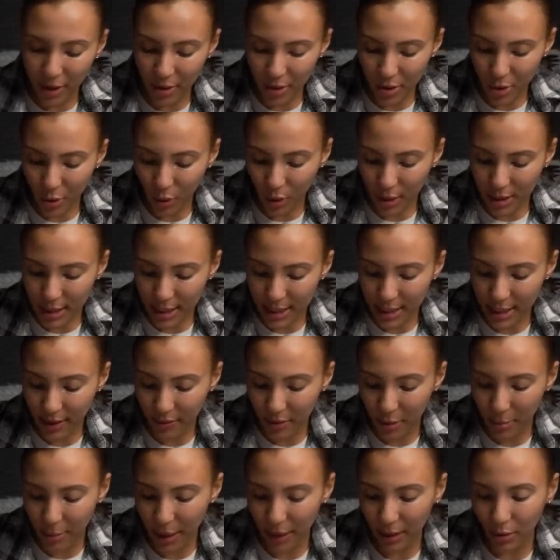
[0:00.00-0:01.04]
of Swords, the
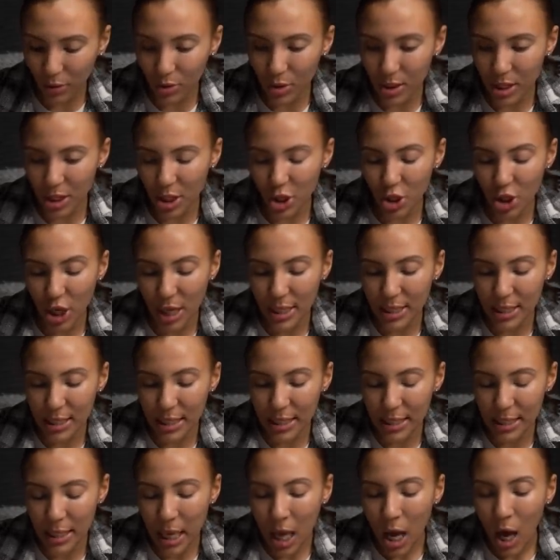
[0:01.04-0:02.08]
Seven of Pentacles, and the
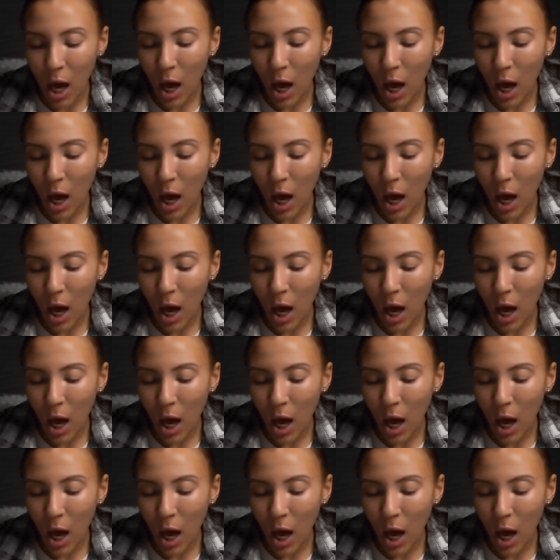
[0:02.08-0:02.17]
Justice.